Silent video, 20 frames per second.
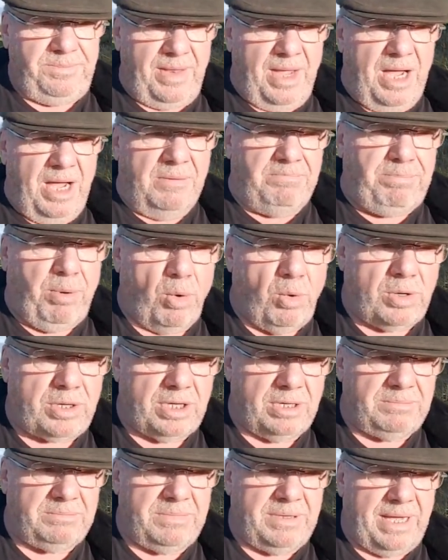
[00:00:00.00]

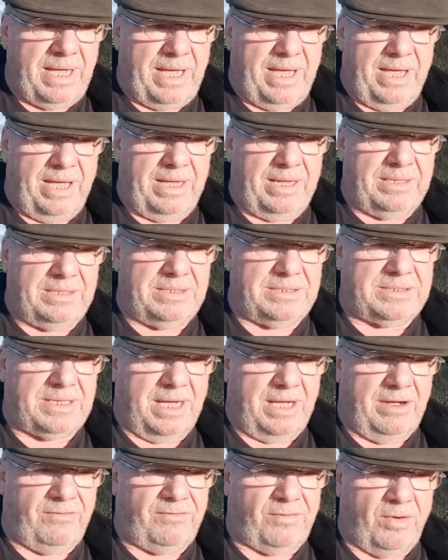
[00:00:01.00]
Balcombe and
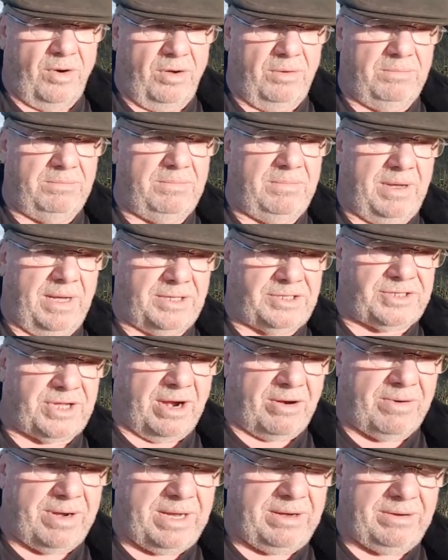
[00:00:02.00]
from
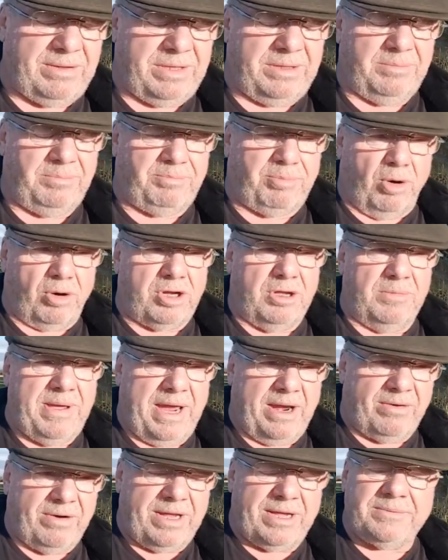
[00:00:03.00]
Surrey, the Brockham
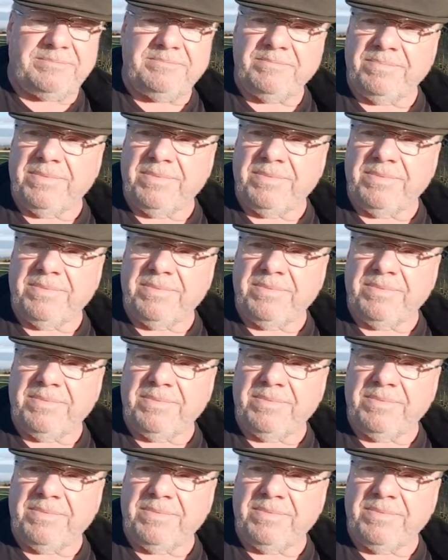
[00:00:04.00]
area,